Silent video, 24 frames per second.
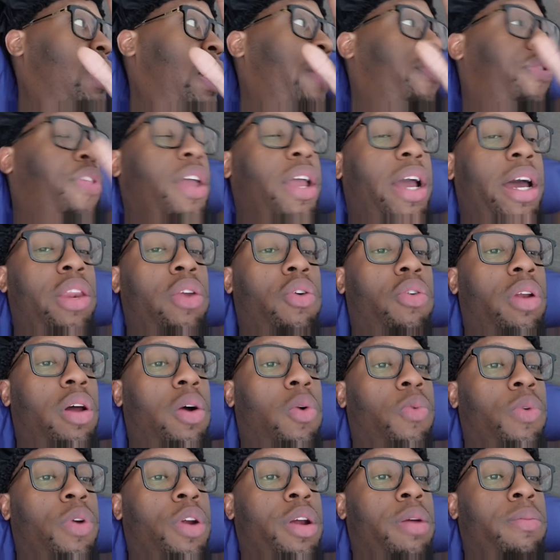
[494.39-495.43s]
I think I know what
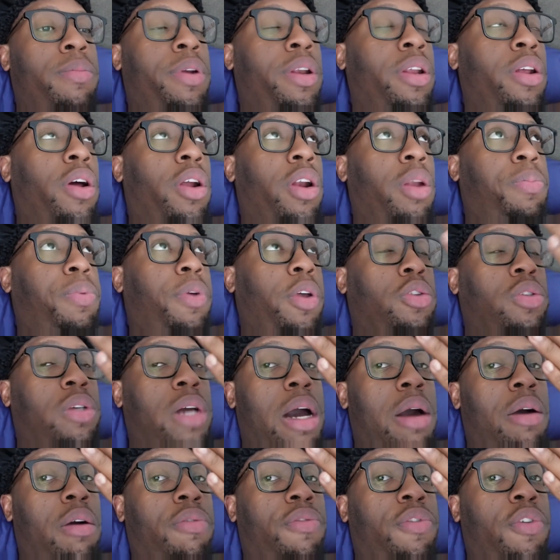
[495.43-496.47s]
I'm wearing, but it all depends on
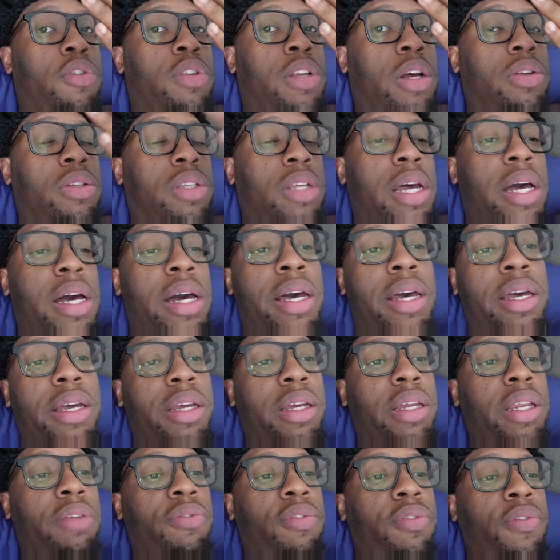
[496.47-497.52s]
how it feels outside.
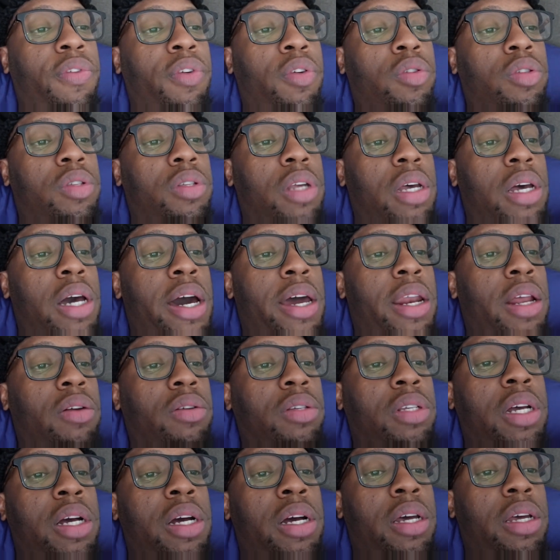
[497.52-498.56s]
And if it feels hot
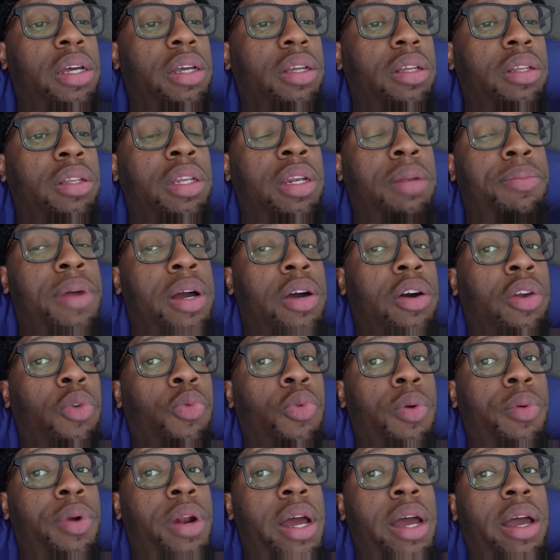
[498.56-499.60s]
outside, then I'm not gonna
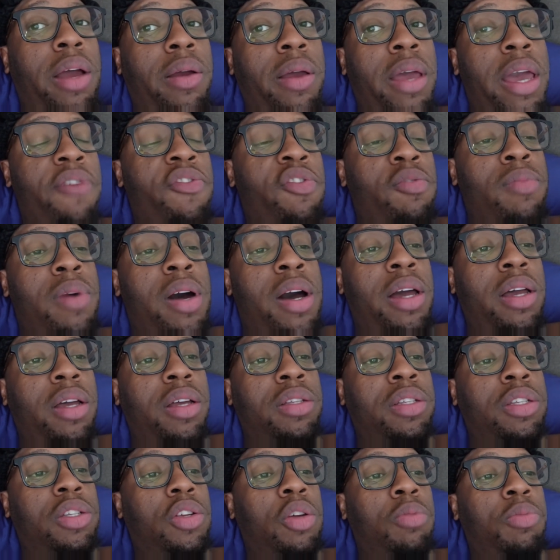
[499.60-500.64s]
wear what I have in mind
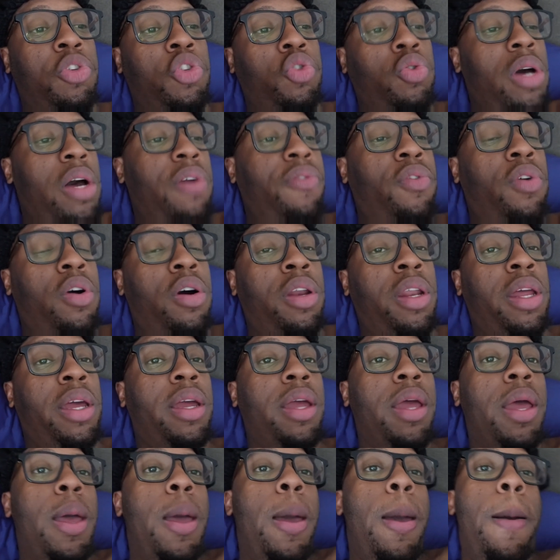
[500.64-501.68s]
because it's gonna be too hot for all that.
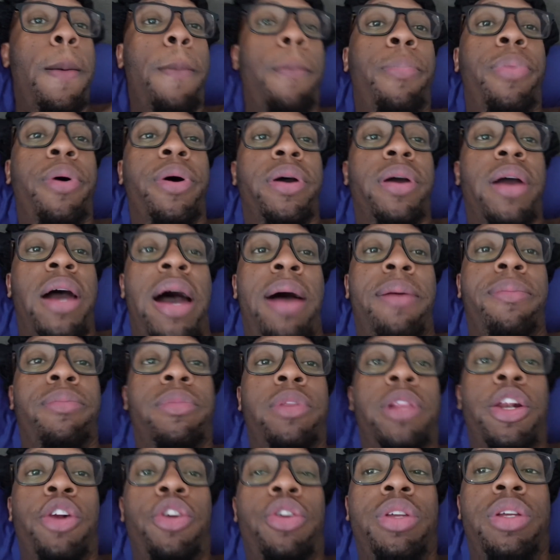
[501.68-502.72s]
But I'm
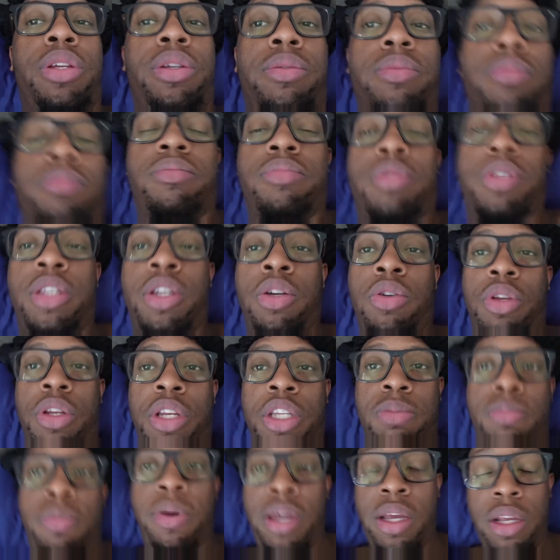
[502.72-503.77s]
literally still in
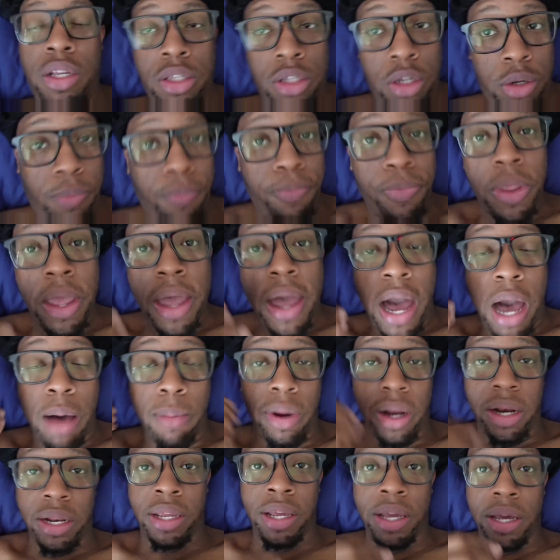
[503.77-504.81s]
this bed, so I'm
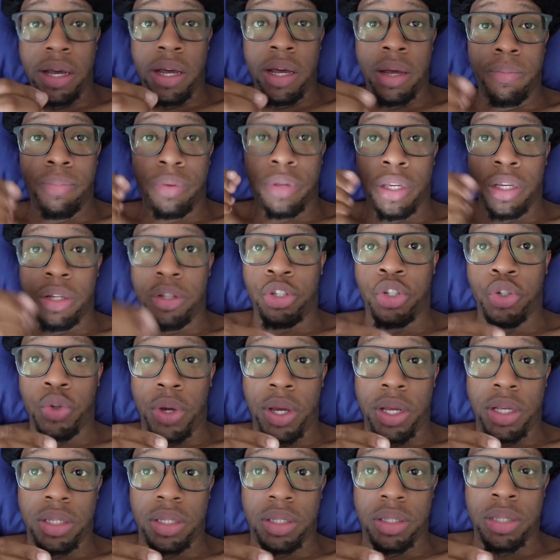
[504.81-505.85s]
about to get up, get
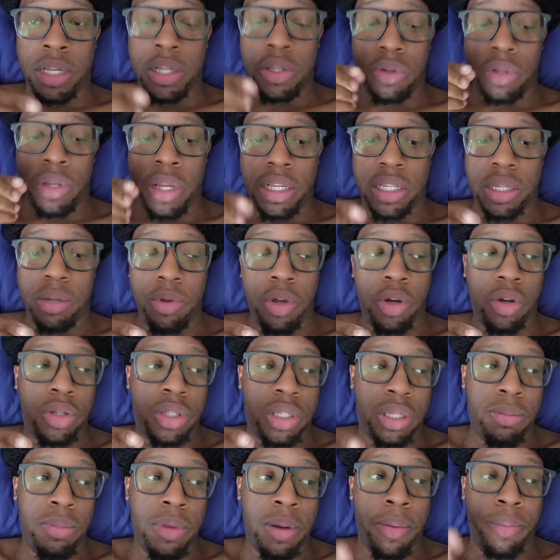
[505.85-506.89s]
dressed. That's the next time y'all gonna see me.